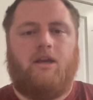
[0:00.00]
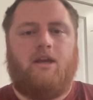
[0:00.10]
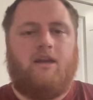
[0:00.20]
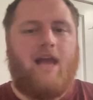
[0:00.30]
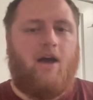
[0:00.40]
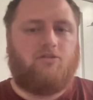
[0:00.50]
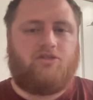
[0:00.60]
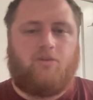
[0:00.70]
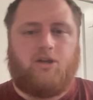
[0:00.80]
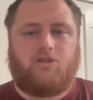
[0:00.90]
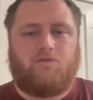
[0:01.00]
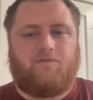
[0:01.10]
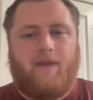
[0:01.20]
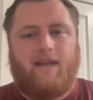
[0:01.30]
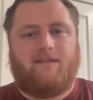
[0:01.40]
Now, so much was
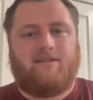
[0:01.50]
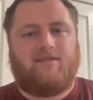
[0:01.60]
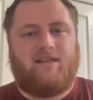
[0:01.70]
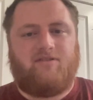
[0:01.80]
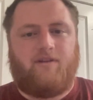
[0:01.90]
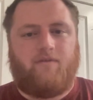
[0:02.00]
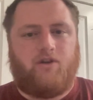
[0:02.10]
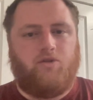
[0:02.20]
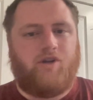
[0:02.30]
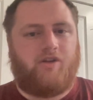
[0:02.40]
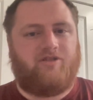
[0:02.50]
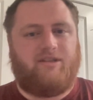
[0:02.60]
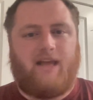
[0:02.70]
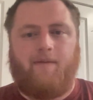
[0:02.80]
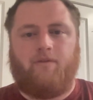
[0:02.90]
made this season of the New Jersey
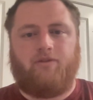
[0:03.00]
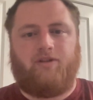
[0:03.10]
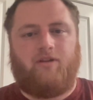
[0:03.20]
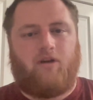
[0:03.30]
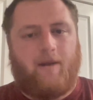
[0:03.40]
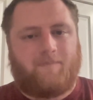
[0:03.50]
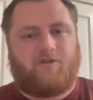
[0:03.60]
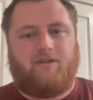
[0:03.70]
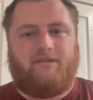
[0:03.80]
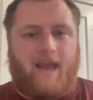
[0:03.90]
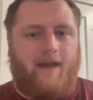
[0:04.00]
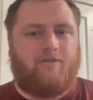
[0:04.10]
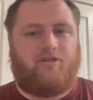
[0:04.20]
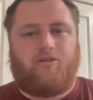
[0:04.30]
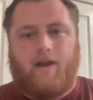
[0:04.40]
Devils and their ups and
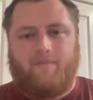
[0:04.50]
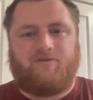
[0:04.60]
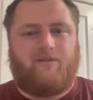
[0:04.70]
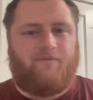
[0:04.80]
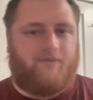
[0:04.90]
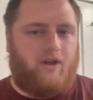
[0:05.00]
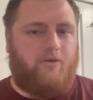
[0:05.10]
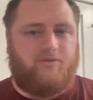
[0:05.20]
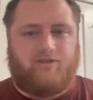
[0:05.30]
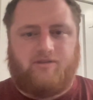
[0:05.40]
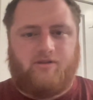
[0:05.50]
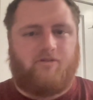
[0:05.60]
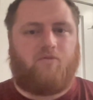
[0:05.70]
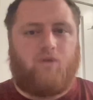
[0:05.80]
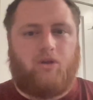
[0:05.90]
downs and their ebbs and flows, and they're
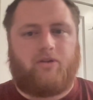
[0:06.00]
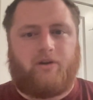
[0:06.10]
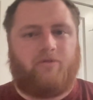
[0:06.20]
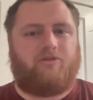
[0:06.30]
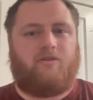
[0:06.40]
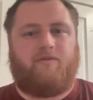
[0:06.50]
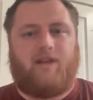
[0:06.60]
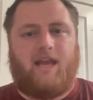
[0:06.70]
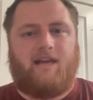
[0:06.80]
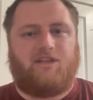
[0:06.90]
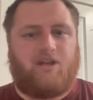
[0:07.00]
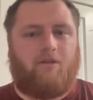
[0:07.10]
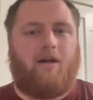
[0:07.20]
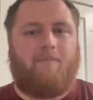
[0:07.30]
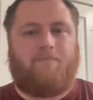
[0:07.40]
the roller coaster of the
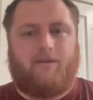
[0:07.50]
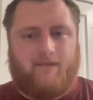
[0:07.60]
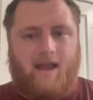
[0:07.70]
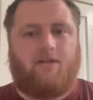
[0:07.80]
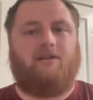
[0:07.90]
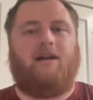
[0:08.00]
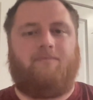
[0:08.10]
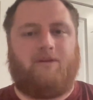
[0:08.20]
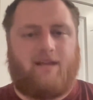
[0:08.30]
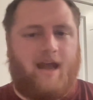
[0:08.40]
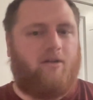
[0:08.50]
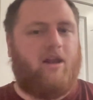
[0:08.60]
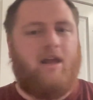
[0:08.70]
NHL, up and down and up and down.